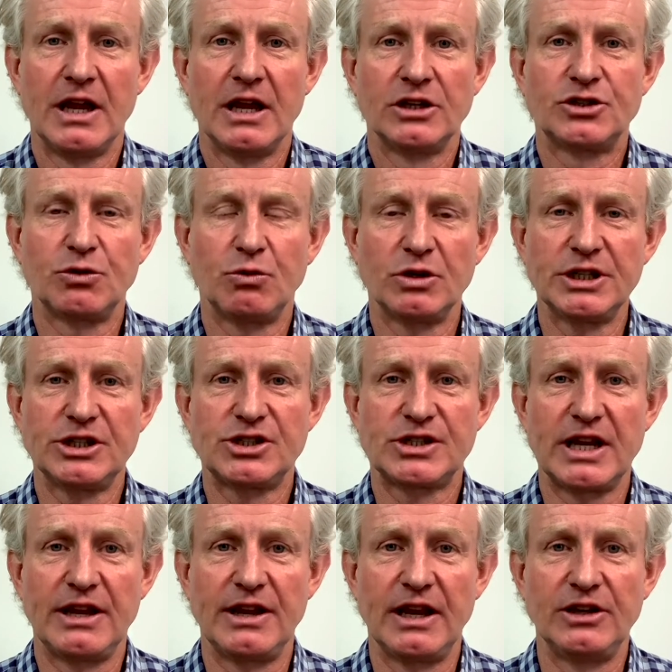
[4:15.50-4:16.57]
to what
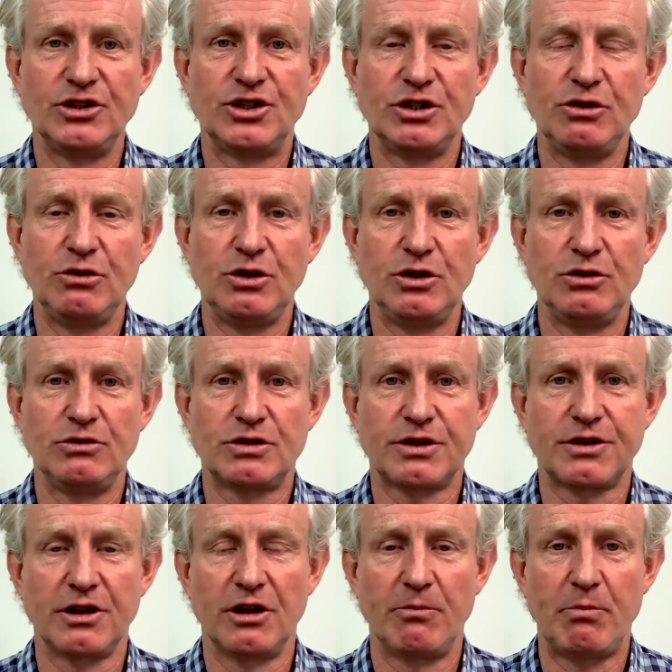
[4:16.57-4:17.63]
extent then do you use
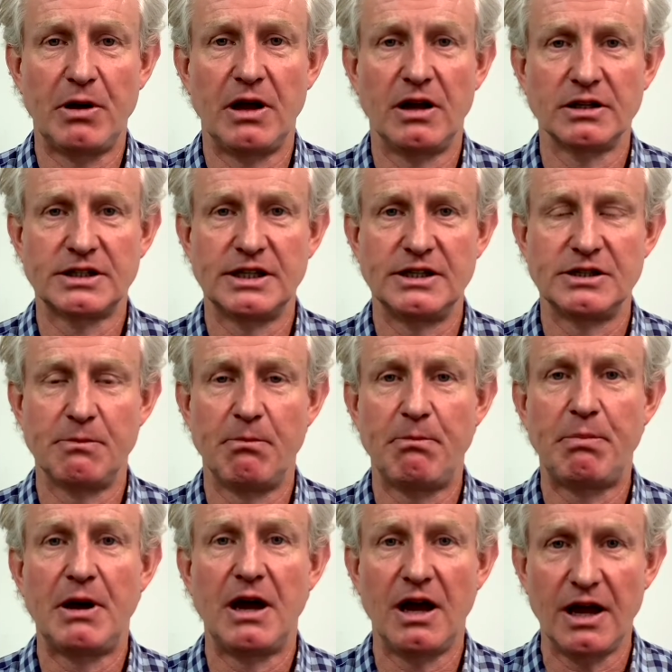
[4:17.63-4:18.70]
third parties and
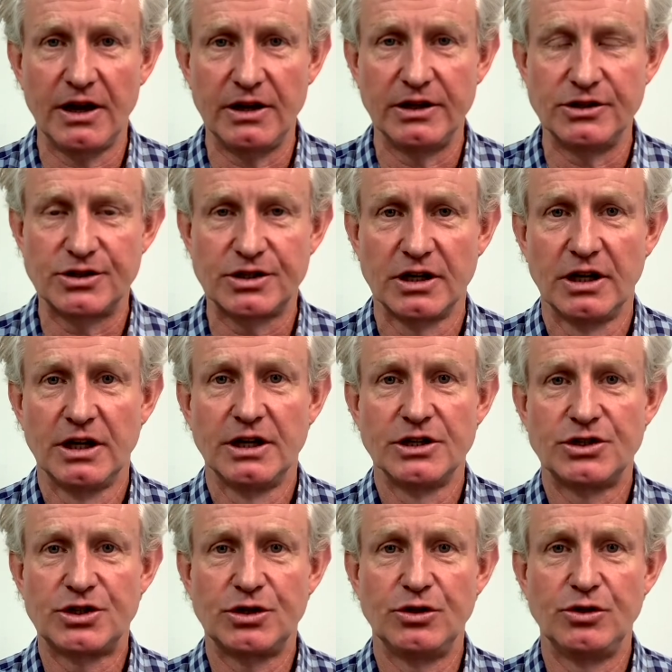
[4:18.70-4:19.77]
partners
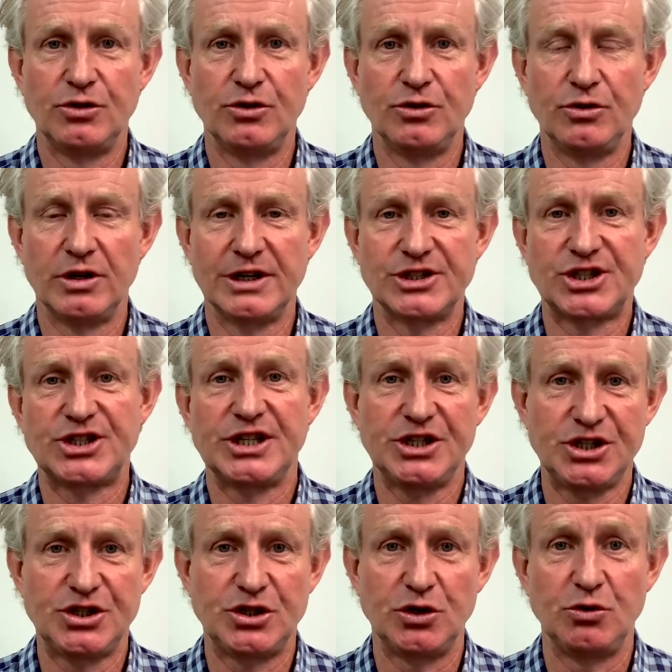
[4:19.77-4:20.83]
to
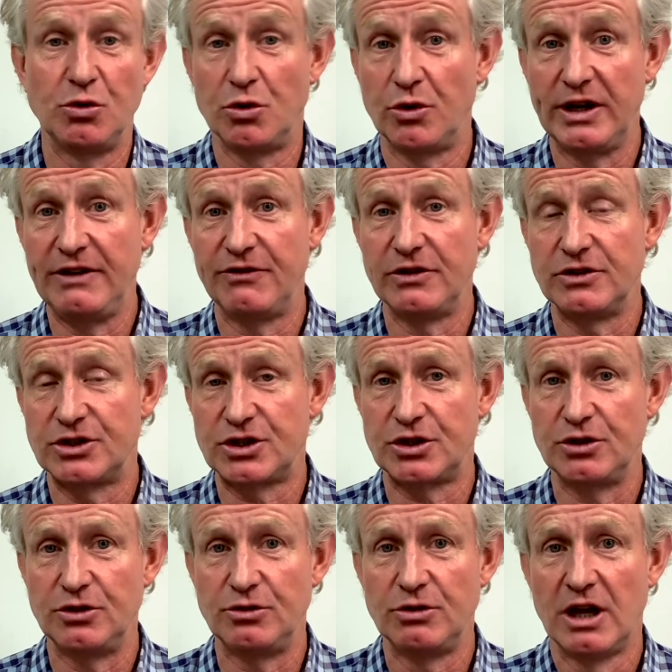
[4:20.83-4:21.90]
assist you or even
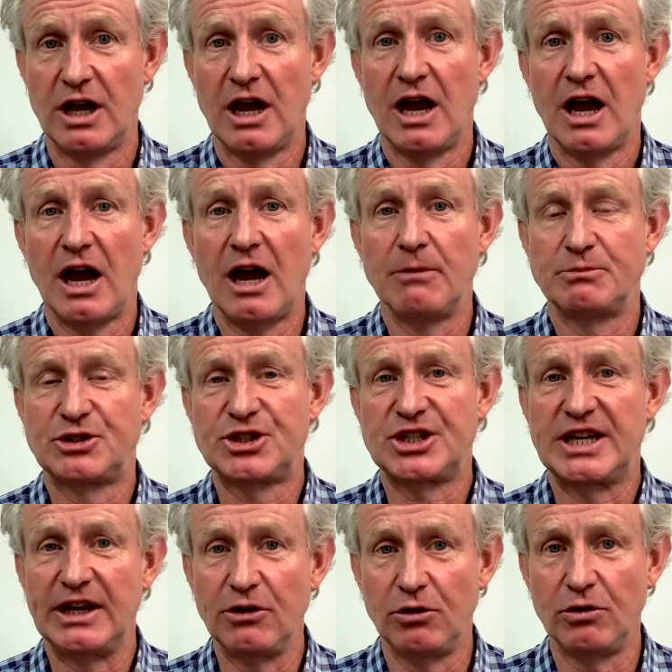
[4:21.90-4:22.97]
to
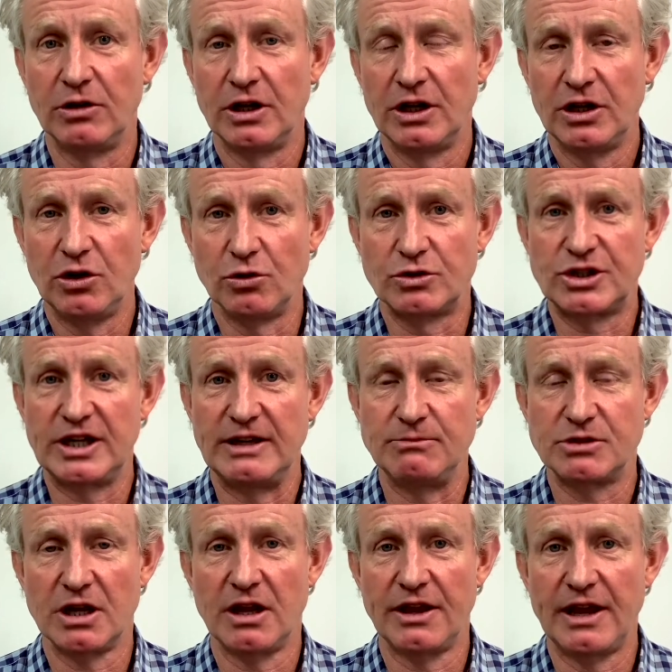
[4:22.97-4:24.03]
upskill your
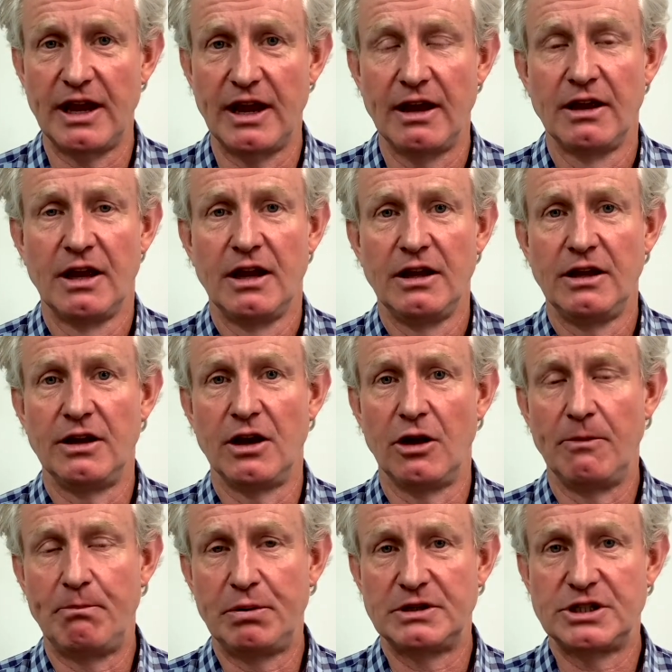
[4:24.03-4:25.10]
teams? Are there,
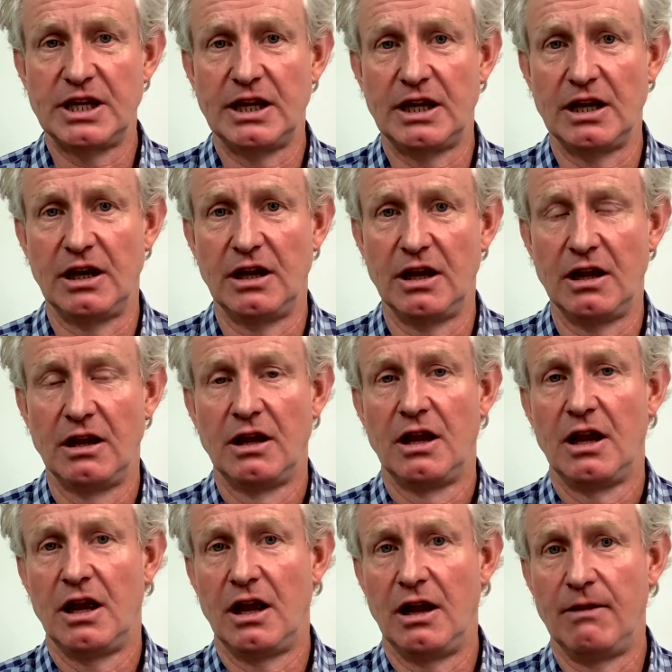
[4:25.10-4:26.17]
particular
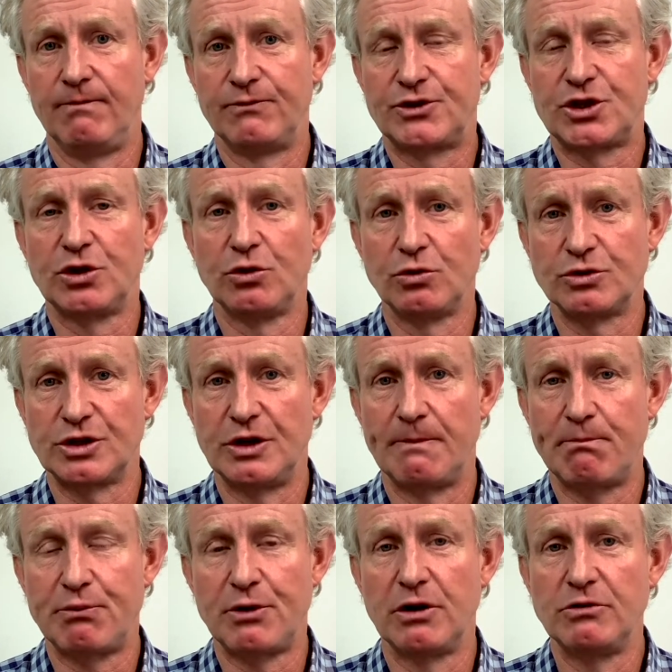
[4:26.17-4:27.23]
tools and
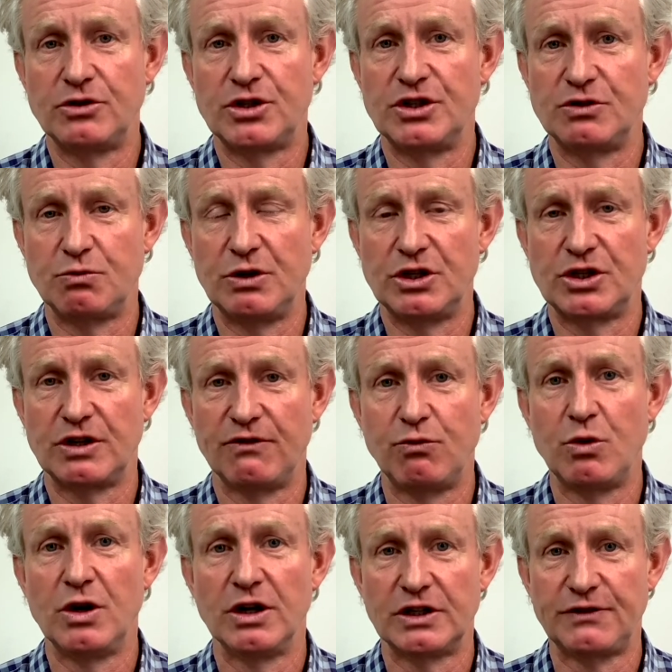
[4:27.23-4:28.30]
approaches which have
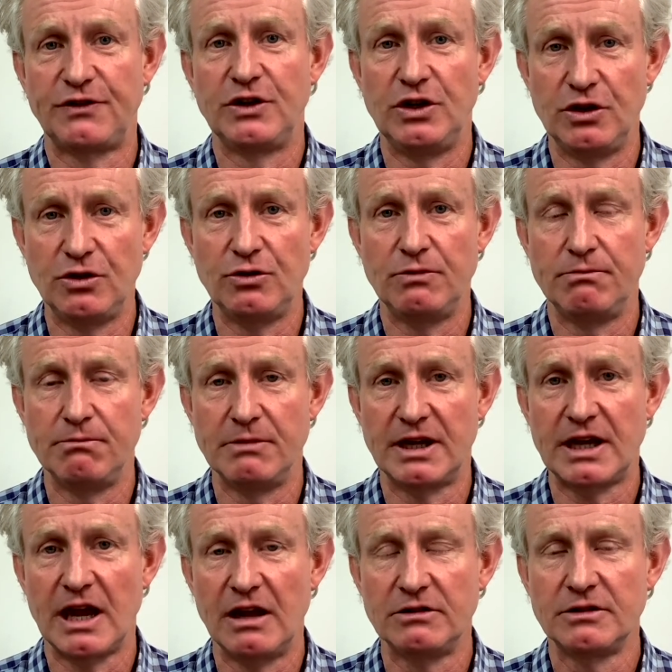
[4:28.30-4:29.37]
worked for you, Michal?